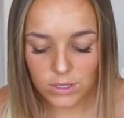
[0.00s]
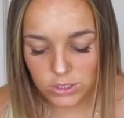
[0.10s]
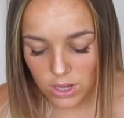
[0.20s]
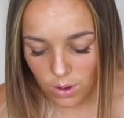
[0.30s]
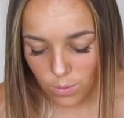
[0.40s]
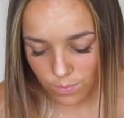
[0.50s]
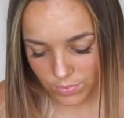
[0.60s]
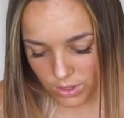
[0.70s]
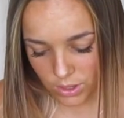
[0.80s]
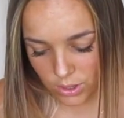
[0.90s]
So,
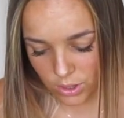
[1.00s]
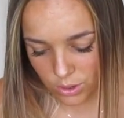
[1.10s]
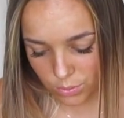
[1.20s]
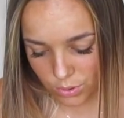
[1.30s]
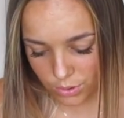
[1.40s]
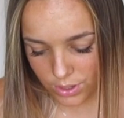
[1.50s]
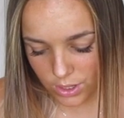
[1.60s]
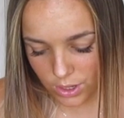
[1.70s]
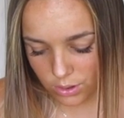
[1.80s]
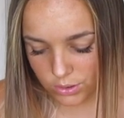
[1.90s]
we're going
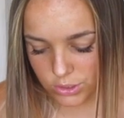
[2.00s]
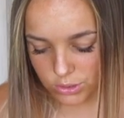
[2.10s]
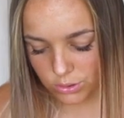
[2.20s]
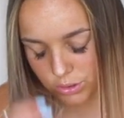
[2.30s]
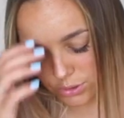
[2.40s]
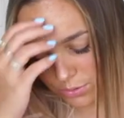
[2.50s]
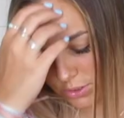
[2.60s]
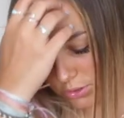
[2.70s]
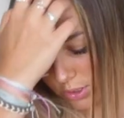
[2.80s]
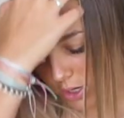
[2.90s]
to go to YouTube
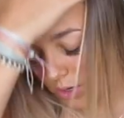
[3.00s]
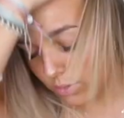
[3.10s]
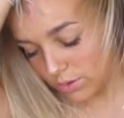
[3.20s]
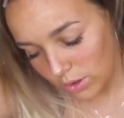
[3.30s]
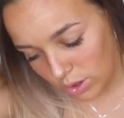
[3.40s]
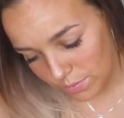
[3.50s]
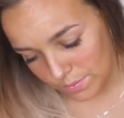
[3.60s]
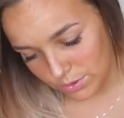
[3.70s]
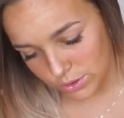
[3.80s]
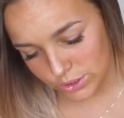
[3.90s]
Studio. A lot of
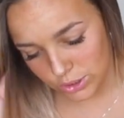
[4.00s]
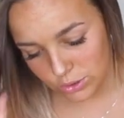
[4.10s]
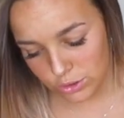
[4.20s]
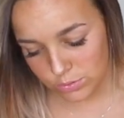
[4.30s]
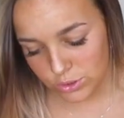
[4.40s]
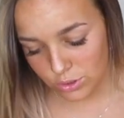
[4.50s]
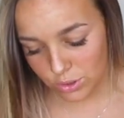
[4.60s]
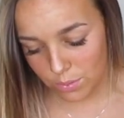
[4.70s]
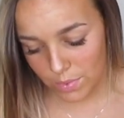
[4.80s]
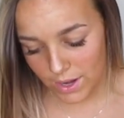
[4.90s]
people use the YouTube
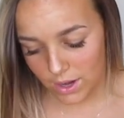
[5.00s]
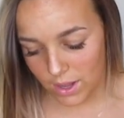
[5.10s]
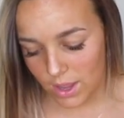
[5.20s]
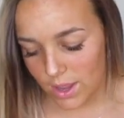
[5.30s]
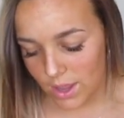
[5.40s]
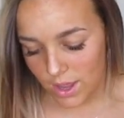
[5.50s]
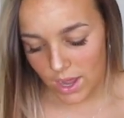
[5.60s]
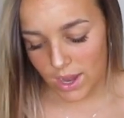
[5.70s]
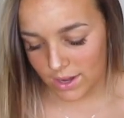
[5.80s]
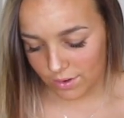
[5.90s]
Studio Beta.
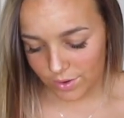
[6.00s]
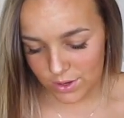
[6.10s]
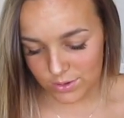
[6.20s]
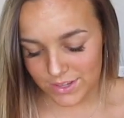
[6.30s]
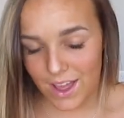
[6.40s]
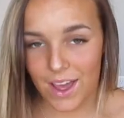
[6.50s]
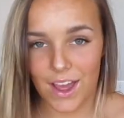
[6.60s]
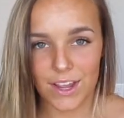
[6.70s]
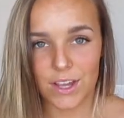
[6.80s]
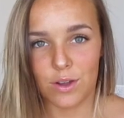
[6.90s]
I never use that.
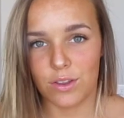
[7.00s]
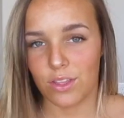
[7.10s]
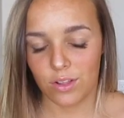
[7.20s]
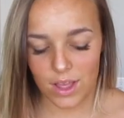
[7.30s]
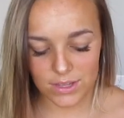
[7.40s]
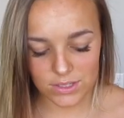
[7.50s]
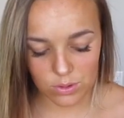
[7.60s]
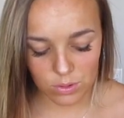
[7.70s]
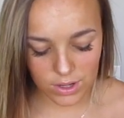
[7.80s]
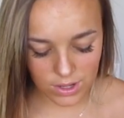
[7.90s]
I go to the
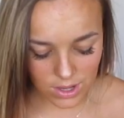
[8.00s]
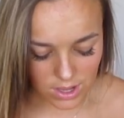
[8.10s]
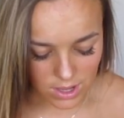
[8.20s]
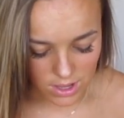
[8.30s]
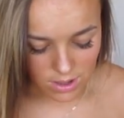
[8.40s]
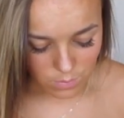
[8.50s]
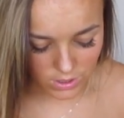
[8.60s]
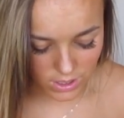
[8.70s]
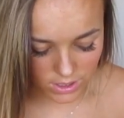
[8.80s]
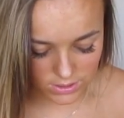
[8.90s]
classic one
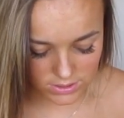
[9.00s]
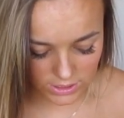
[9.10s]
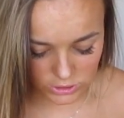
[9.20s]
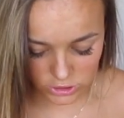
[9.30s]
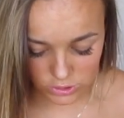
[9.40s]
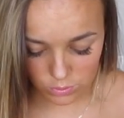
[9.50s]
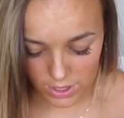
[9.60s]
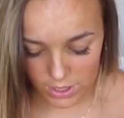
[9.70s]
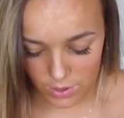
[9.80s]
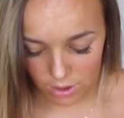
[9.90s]
because that's just the one
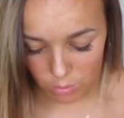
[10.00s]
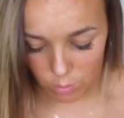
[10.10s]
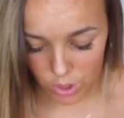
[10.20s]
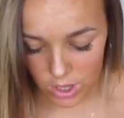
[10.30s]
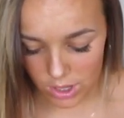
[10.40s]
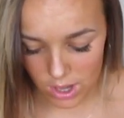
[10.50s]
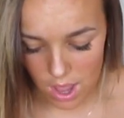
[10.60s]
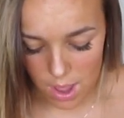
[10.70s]
I know how to work.